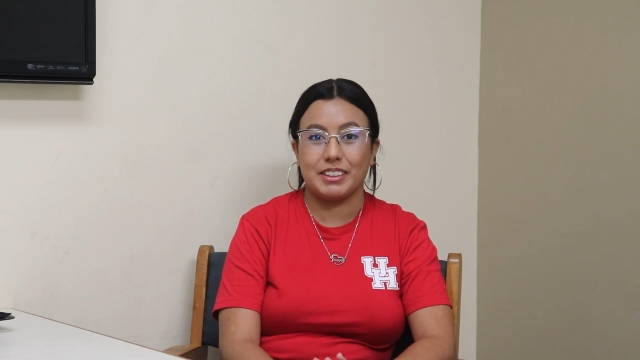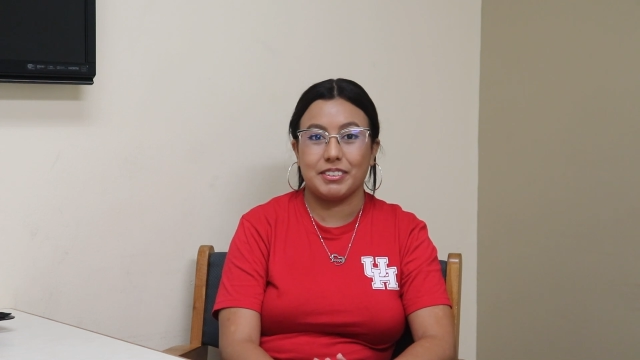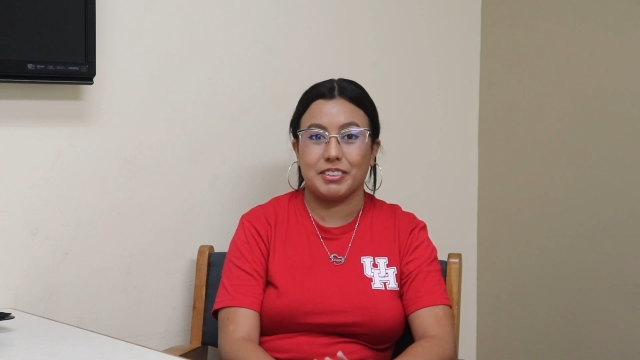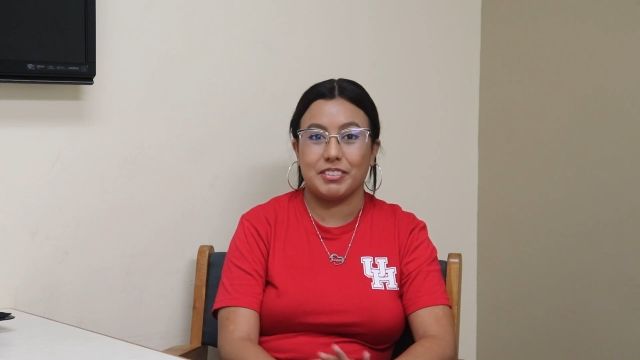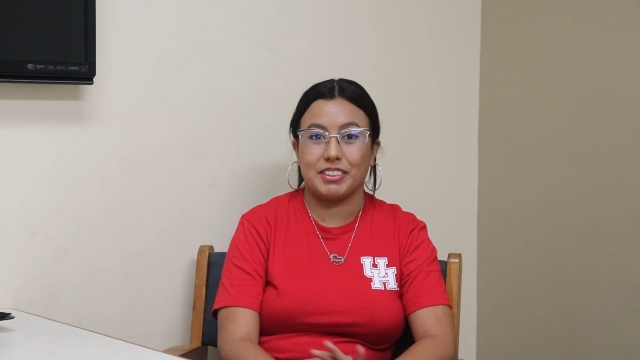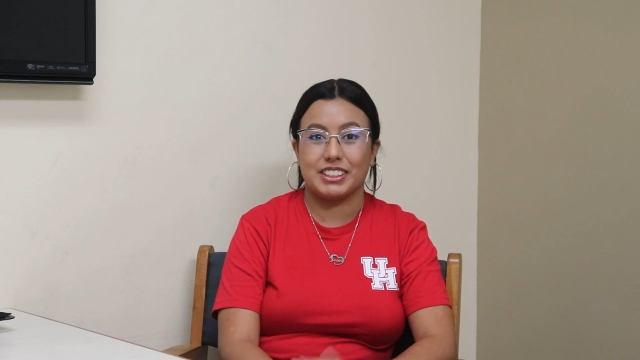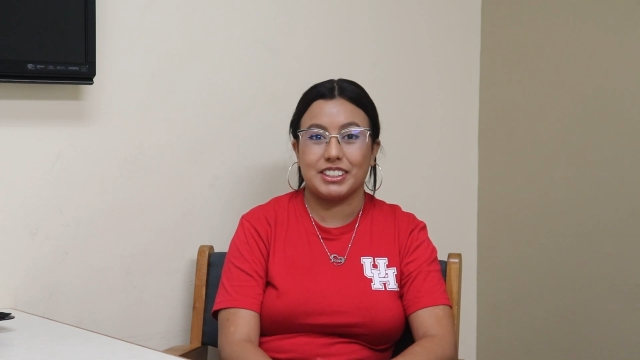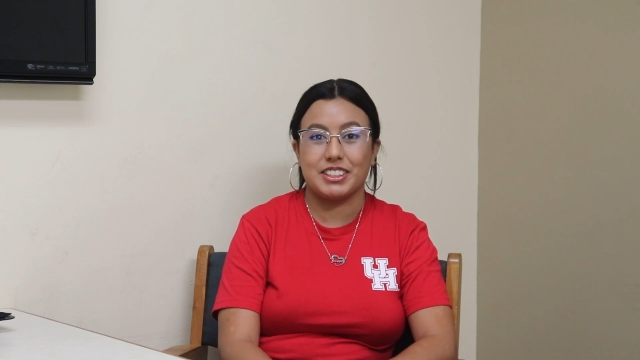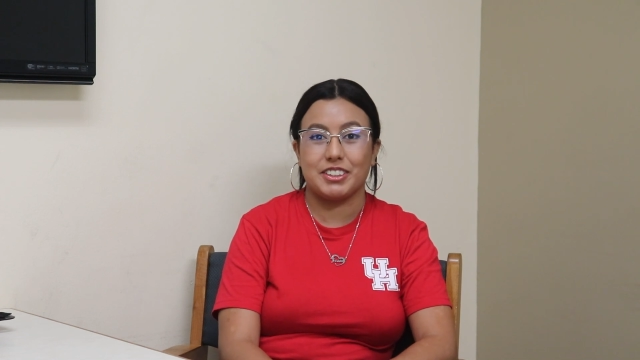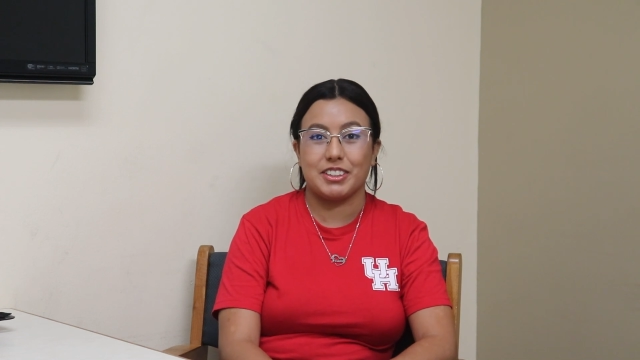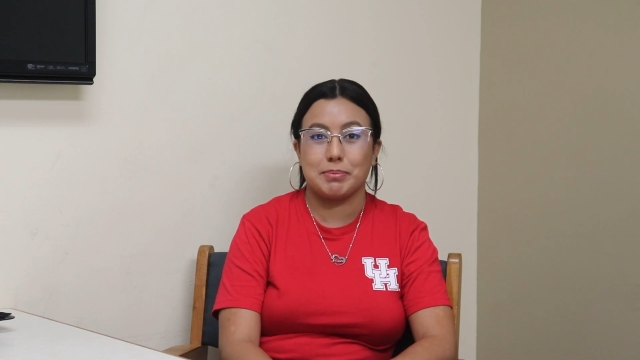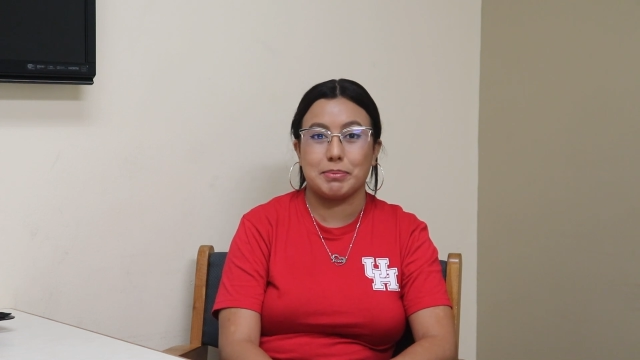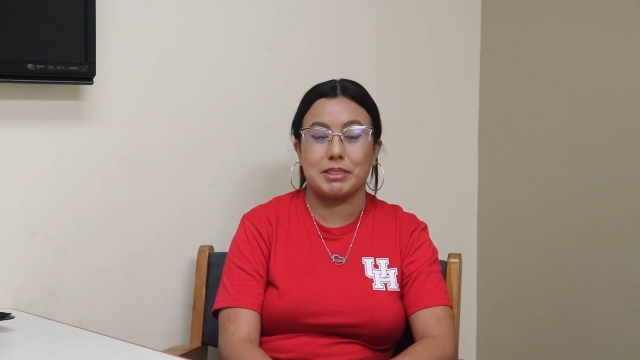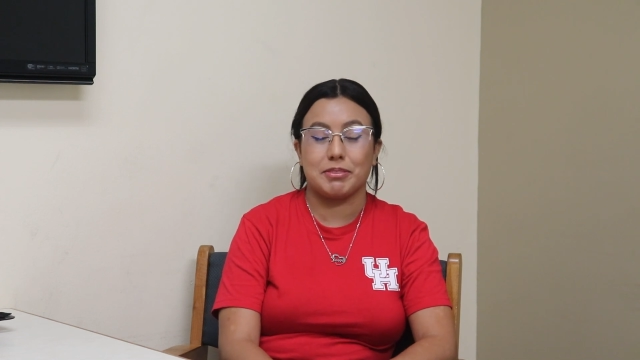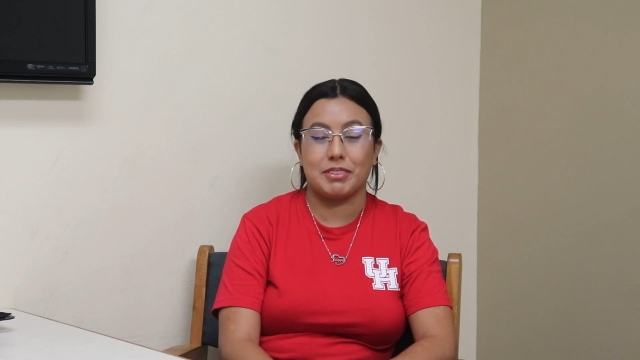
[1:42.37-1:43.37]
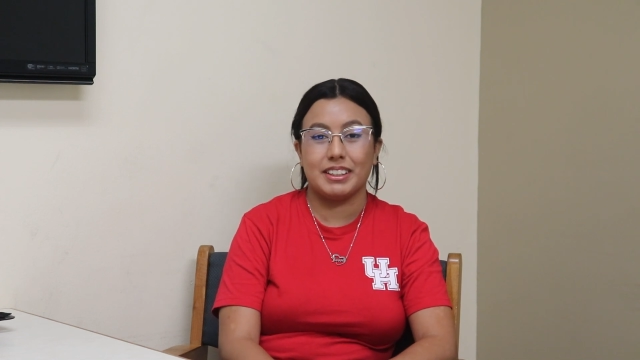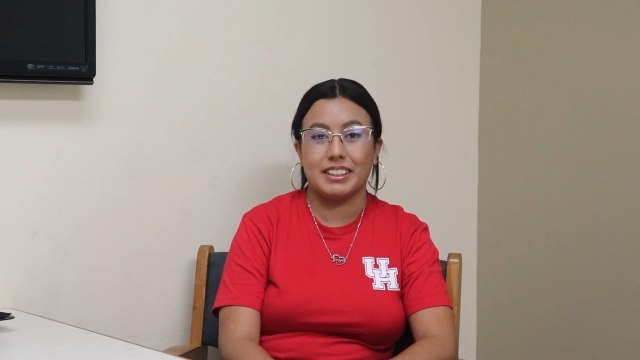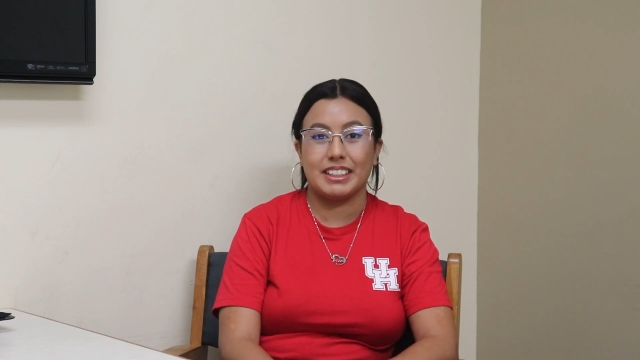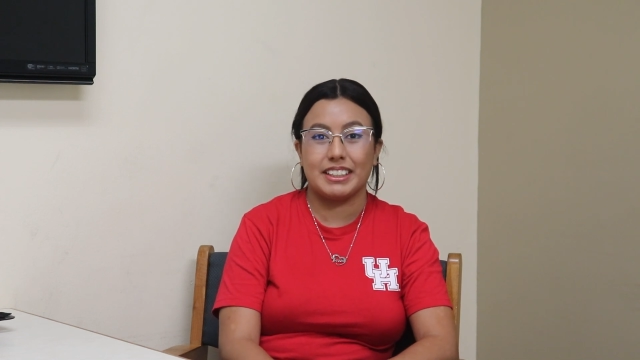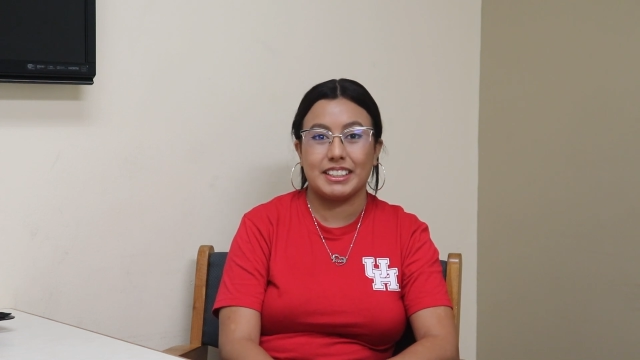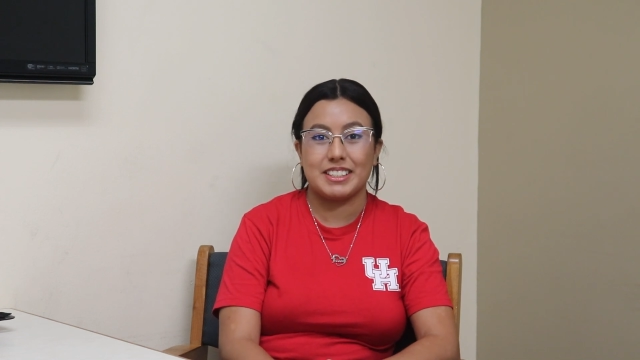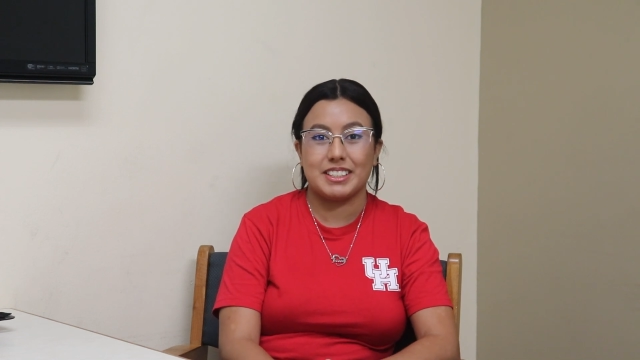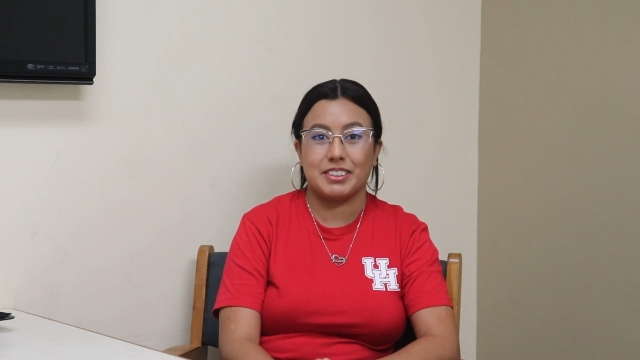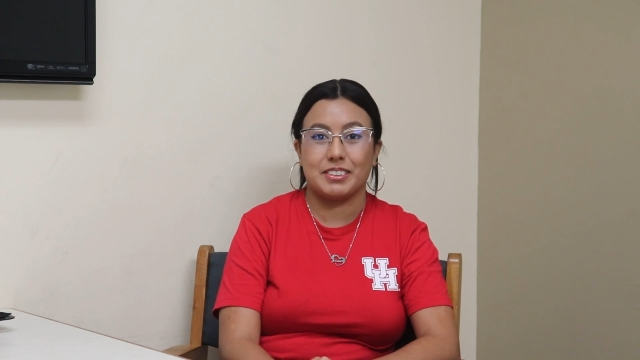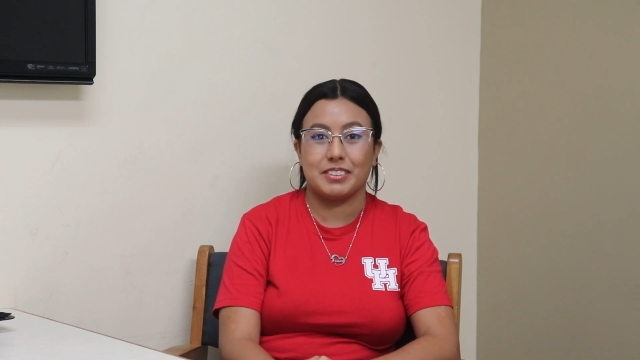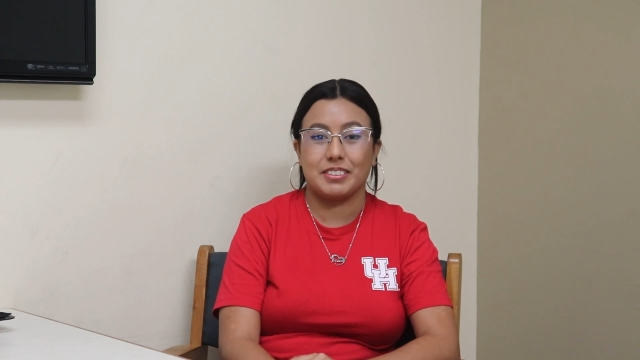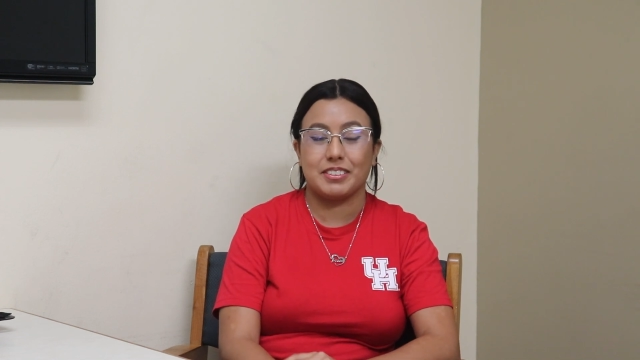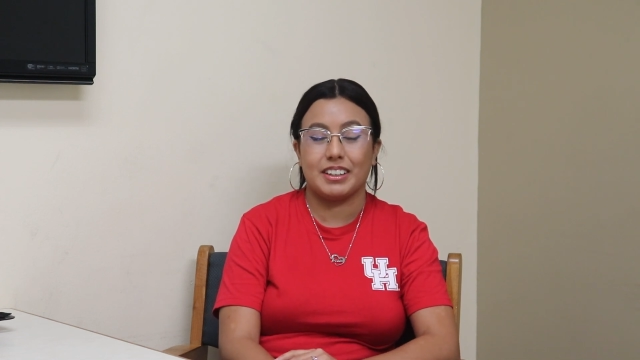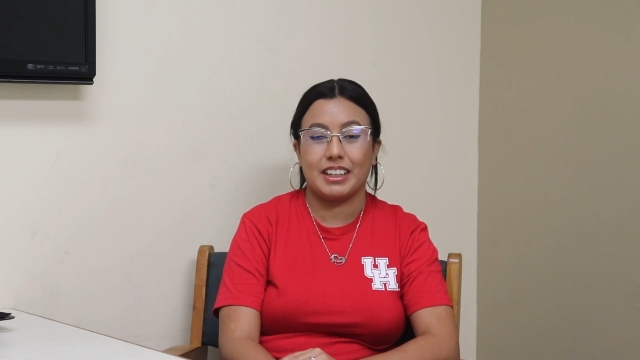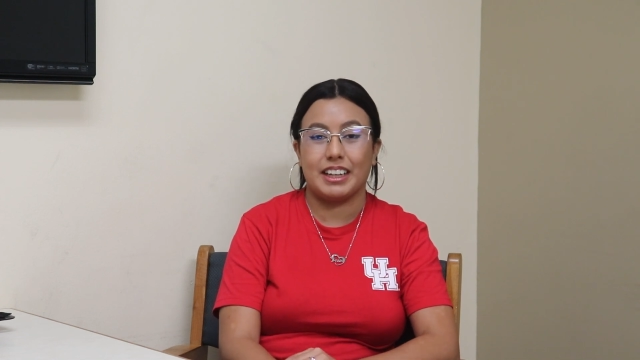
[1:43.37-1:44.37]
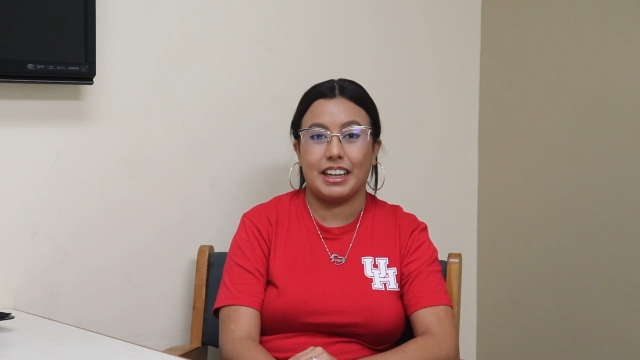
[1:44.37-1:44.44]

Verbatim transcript: it would register as me running, so